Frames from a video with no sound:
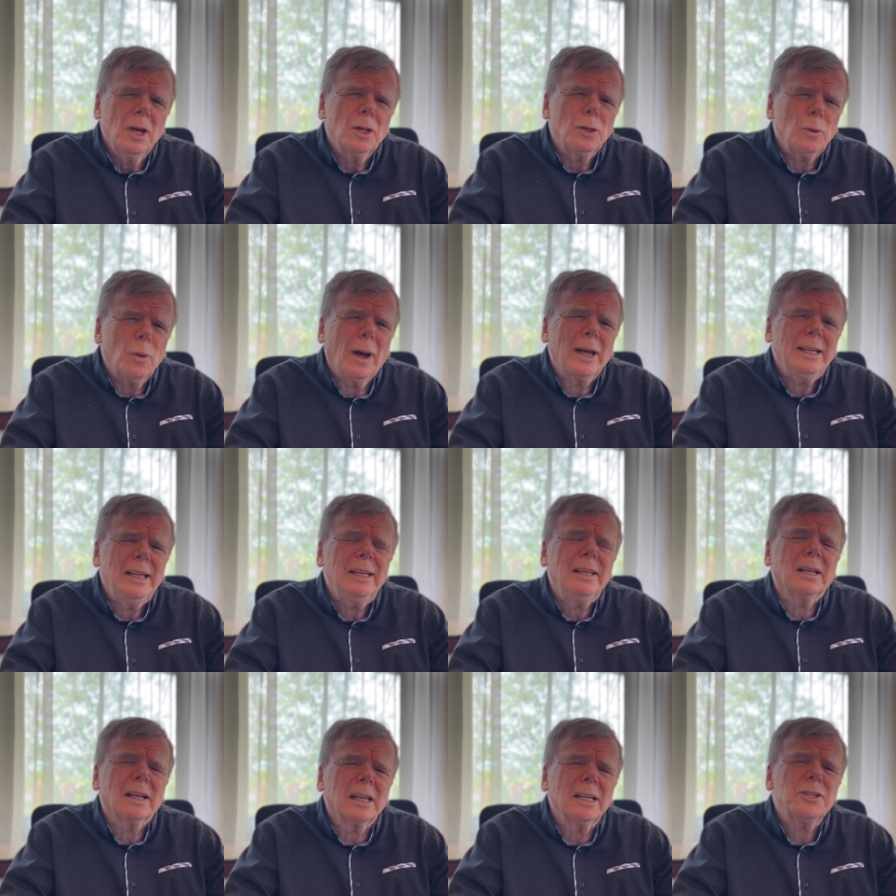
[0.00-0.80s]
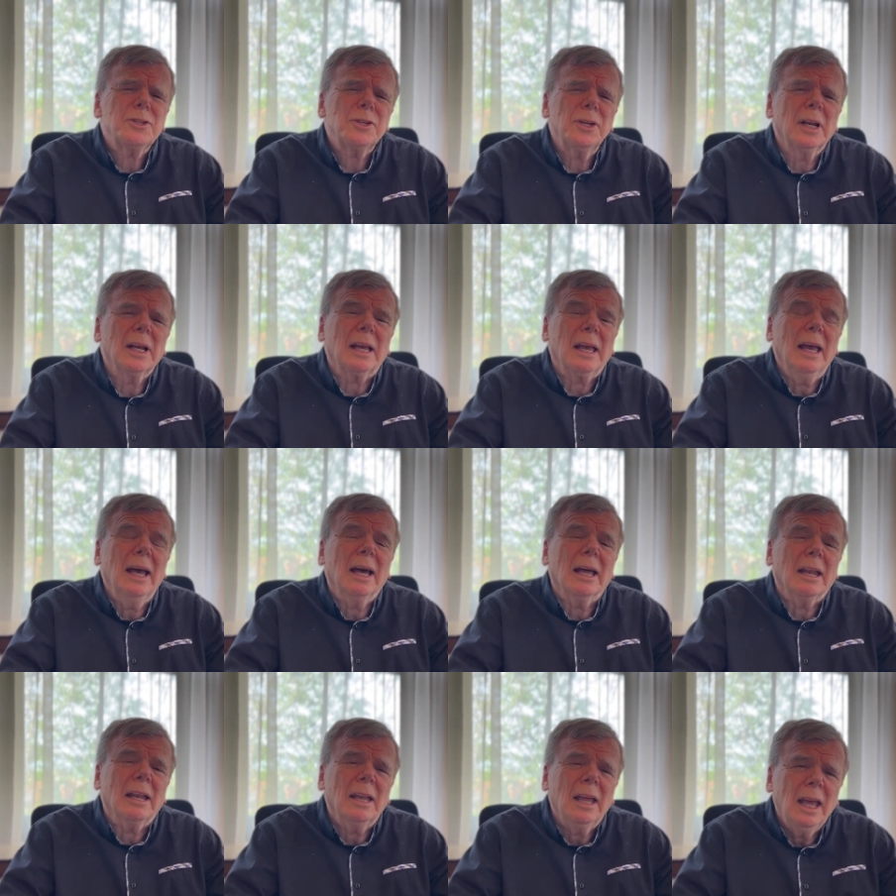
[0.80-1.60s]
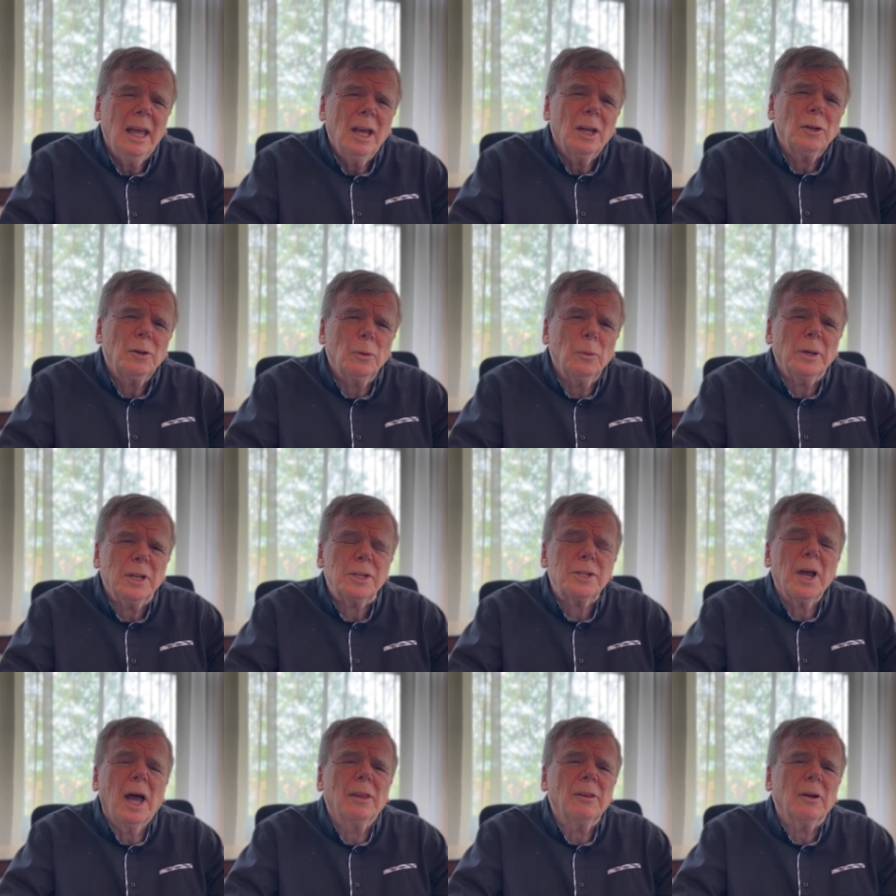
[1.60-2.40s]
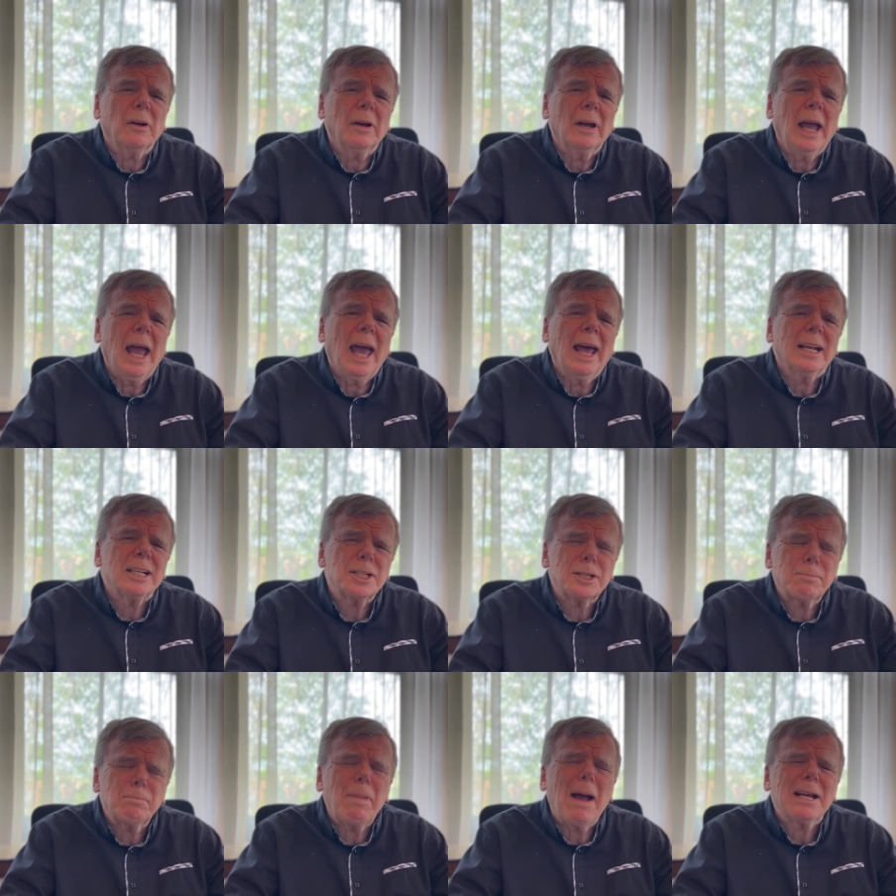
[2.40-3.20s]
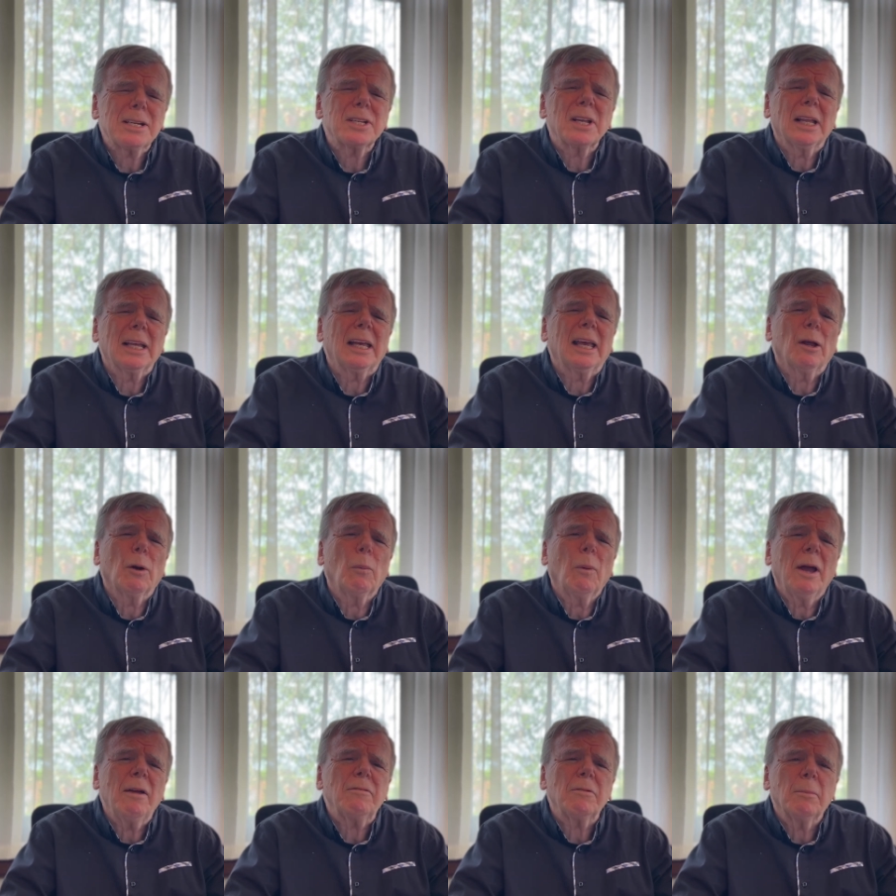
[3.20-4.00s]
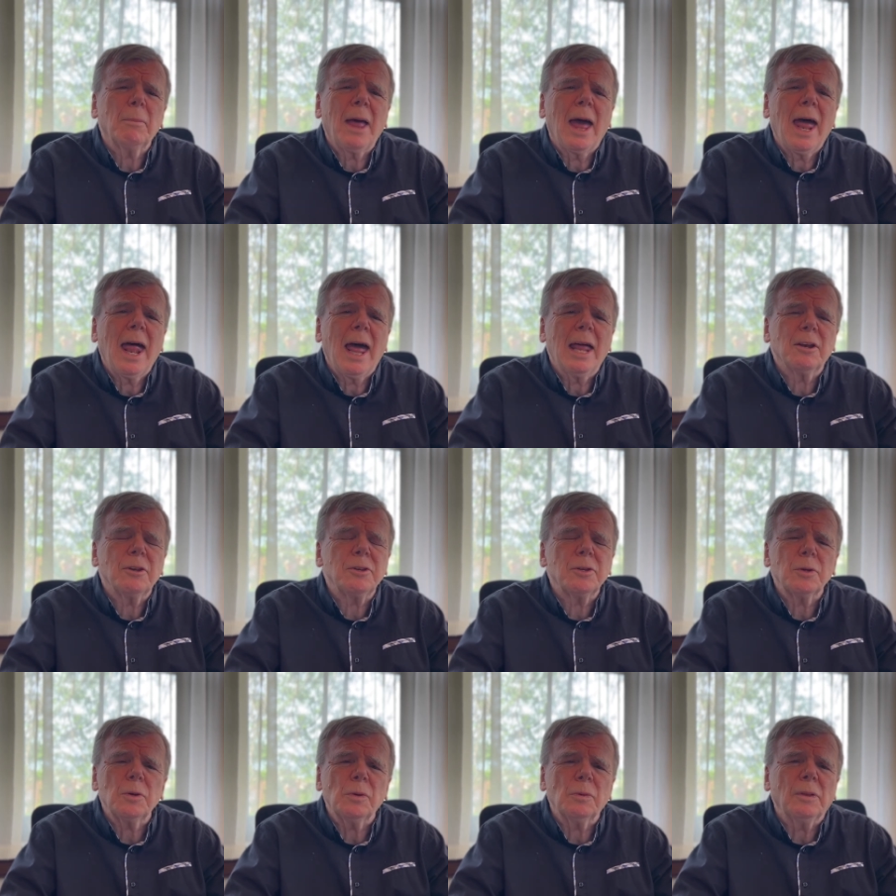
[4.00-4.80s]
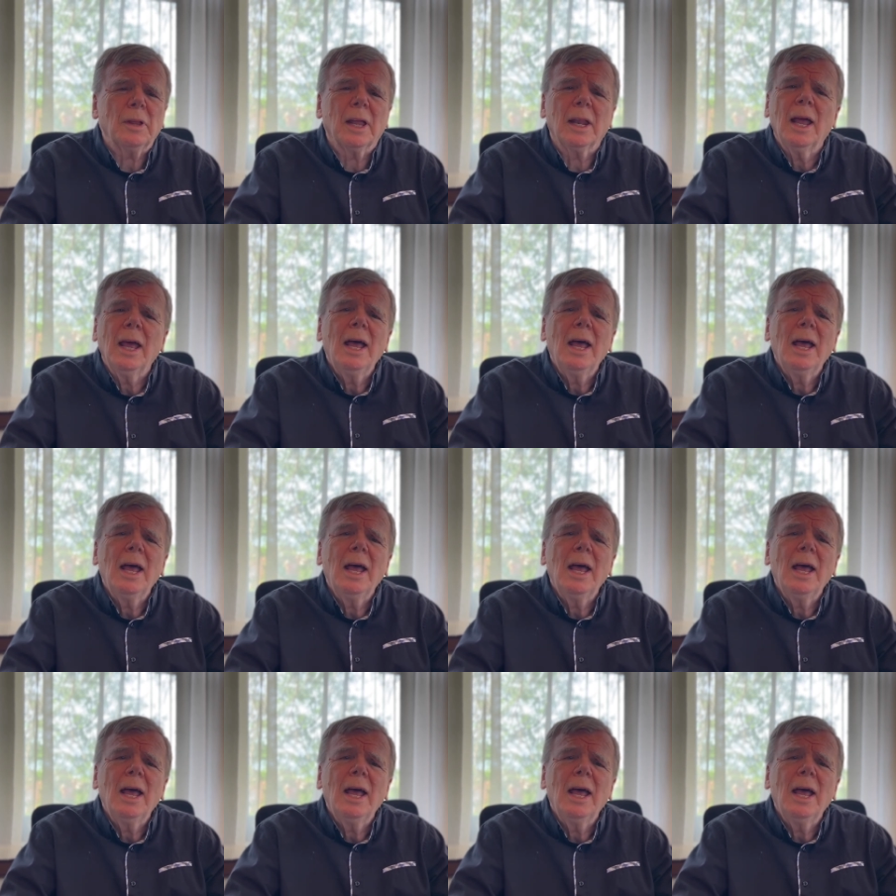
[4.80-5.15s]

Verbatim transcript: Do I need to listen again to each other and especially get away from that attitude that